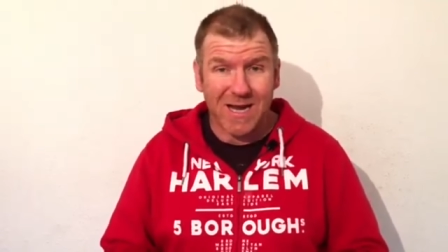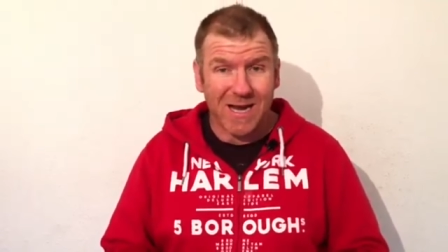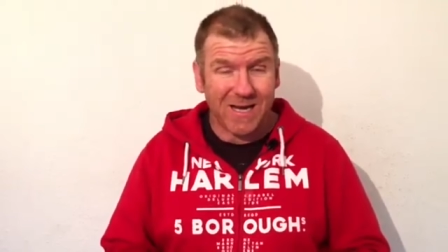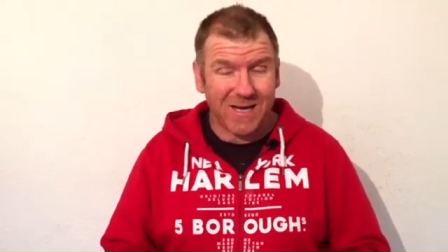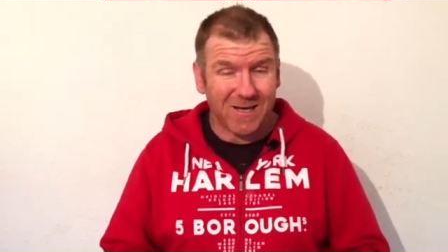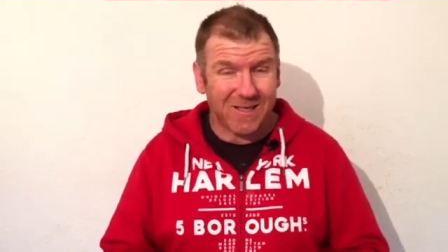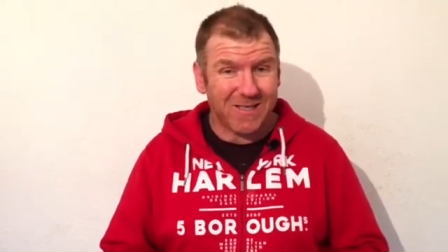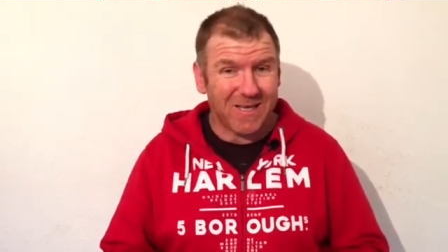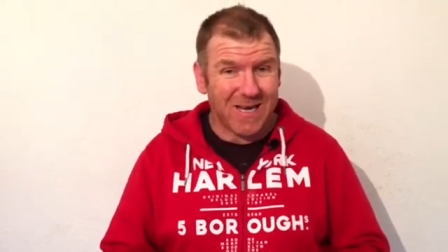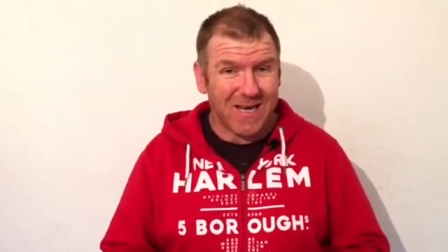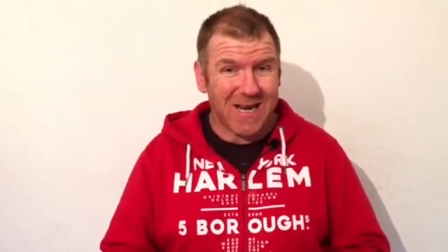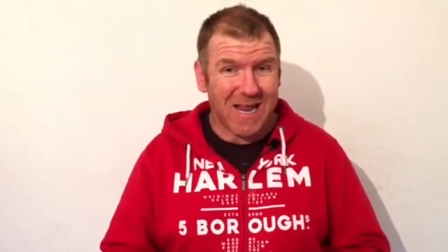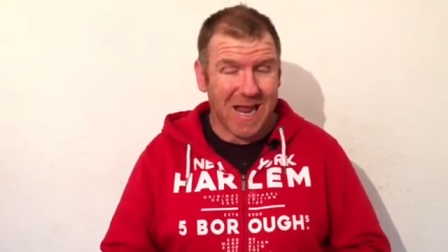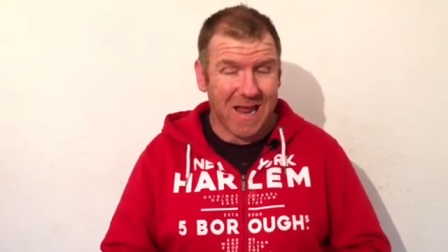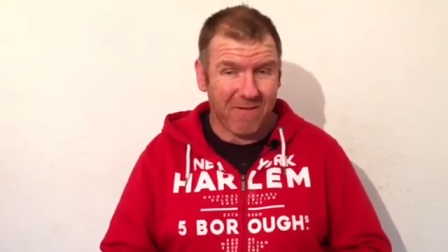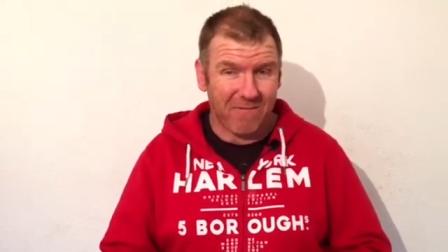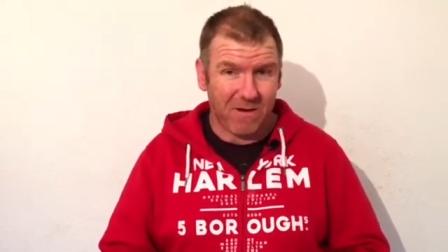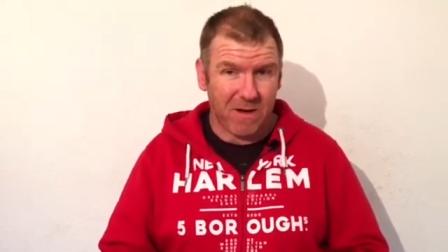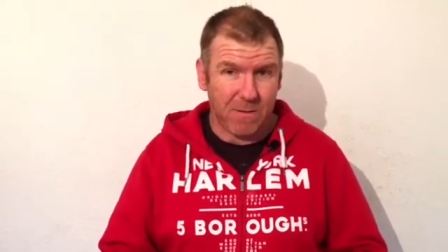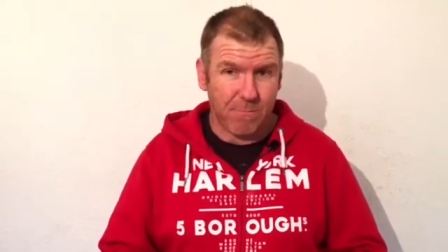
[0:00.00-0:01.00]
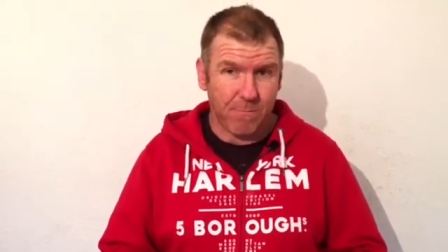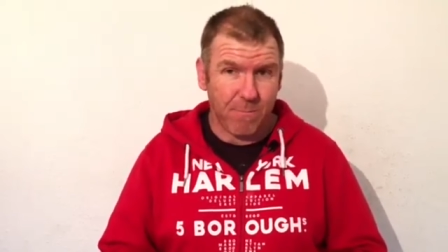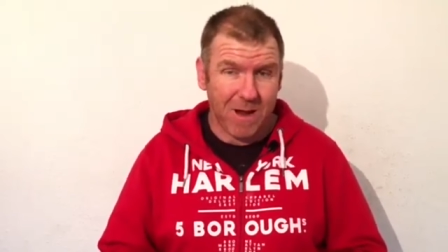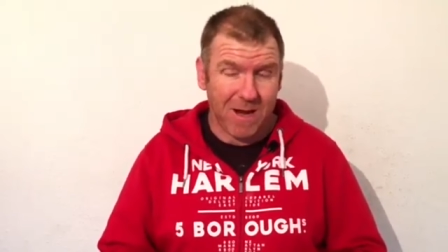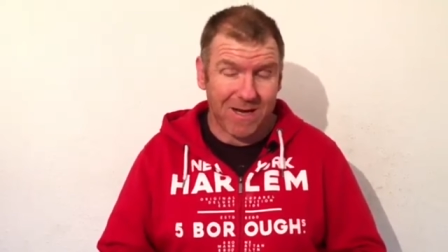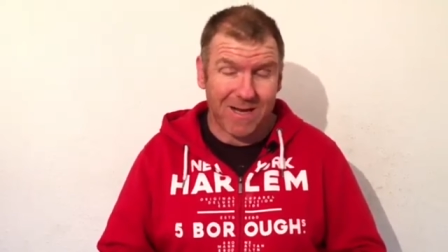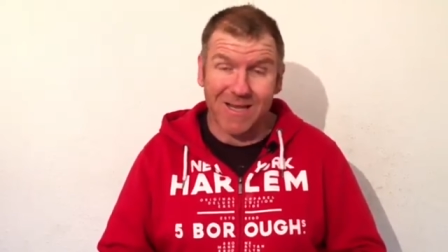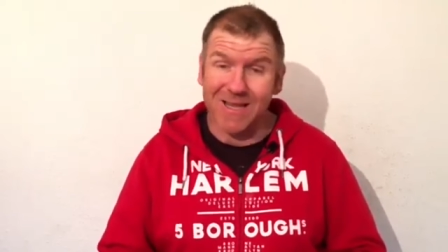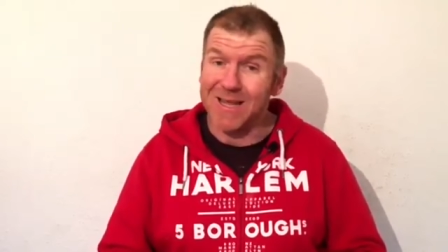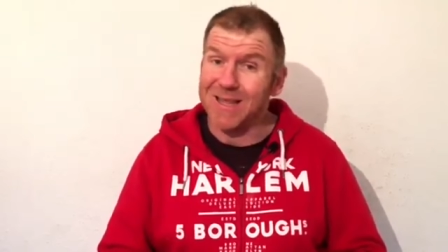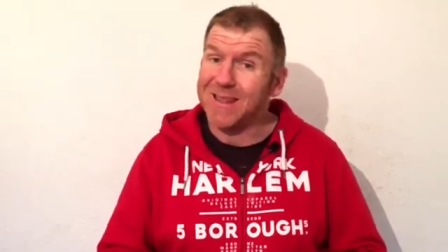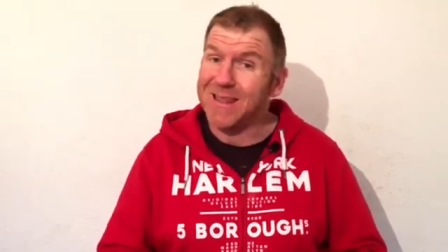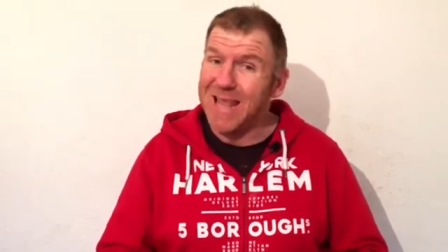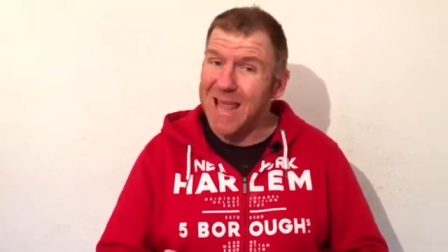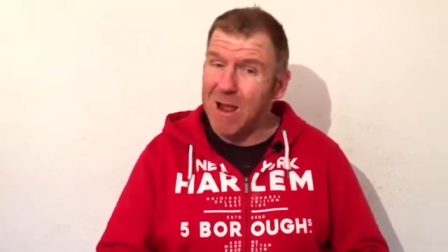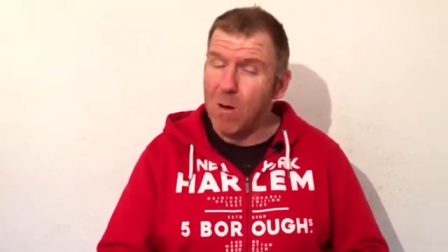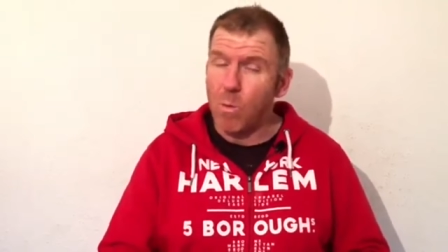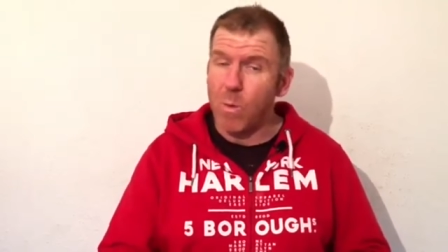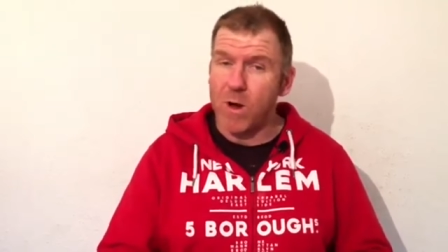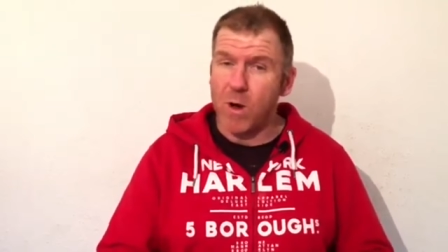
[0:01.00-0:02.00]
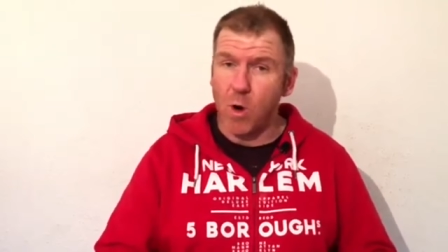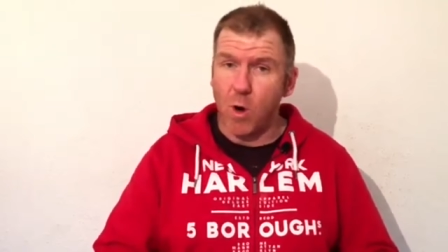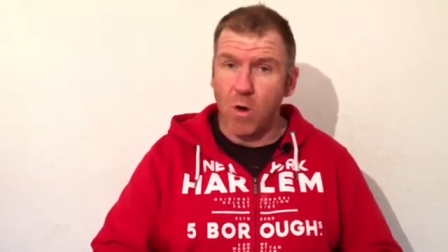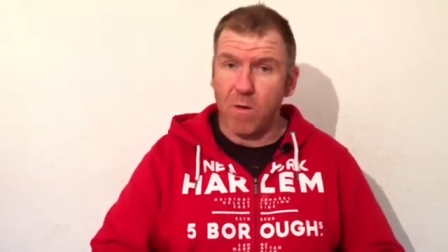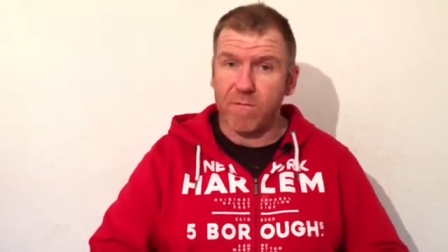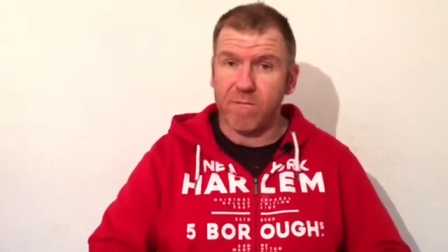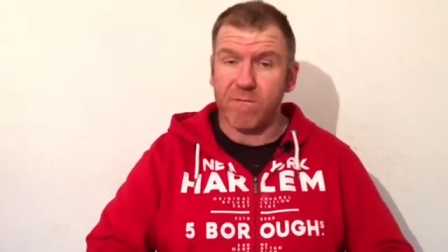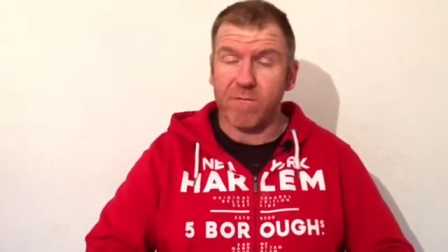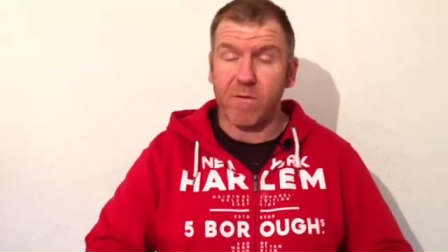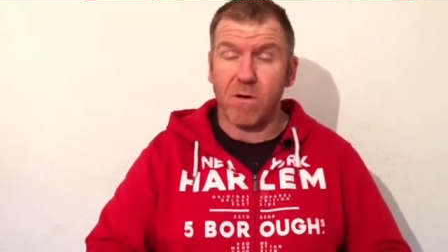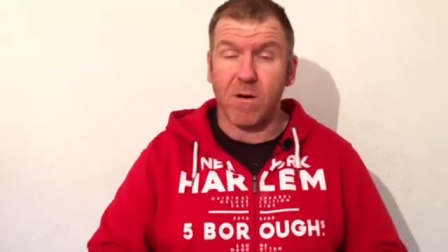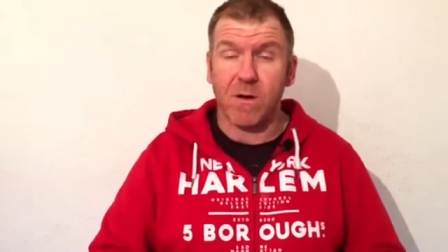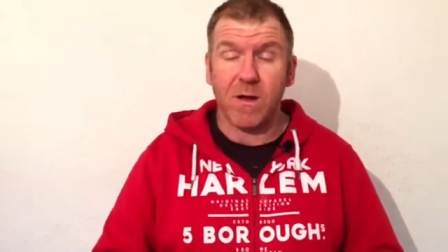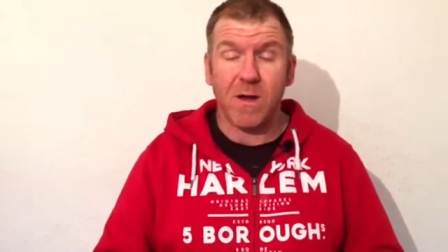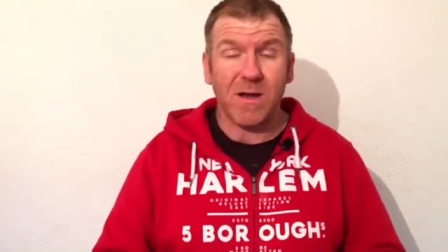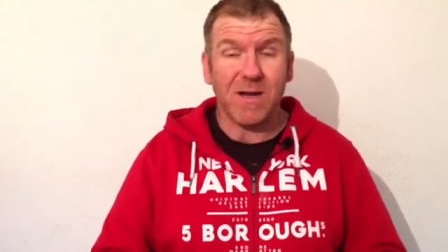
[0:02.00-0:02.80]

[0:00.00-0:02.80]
and I didn't have any money, and that went on for